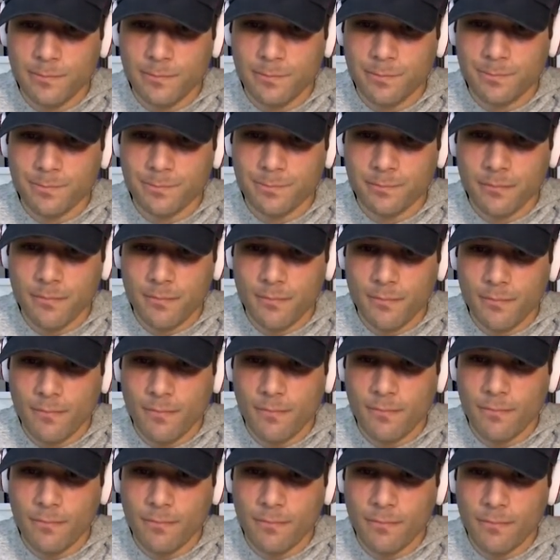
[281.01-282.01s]

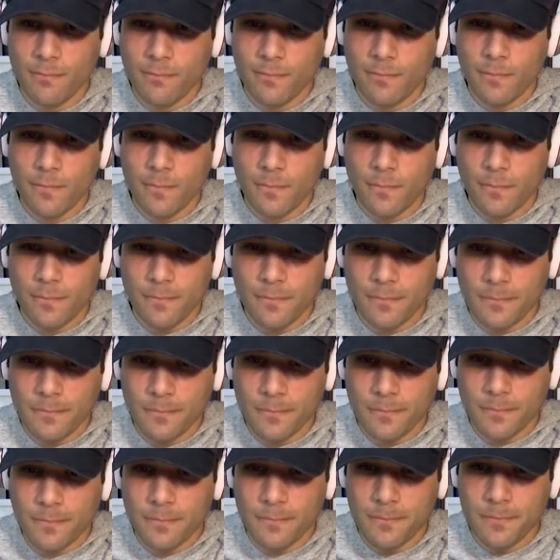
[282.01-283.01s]

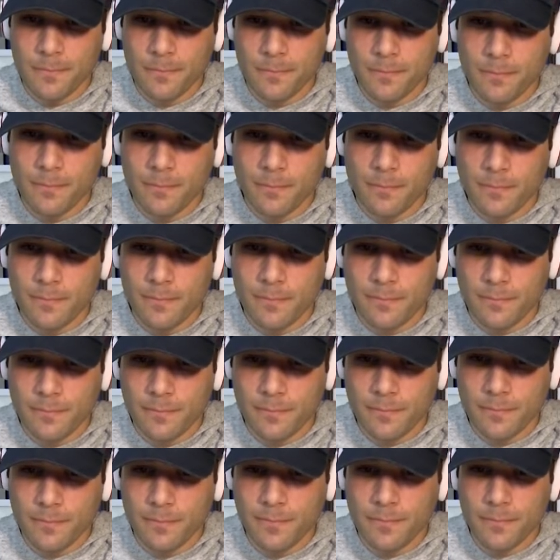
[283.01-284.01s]

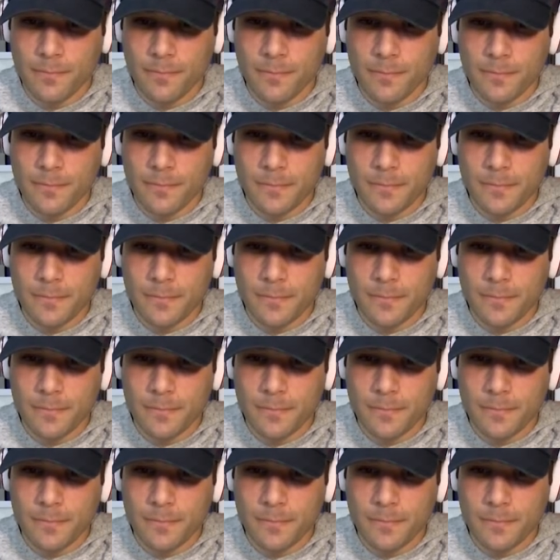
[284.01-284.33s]
No words are spoken by the person on screen.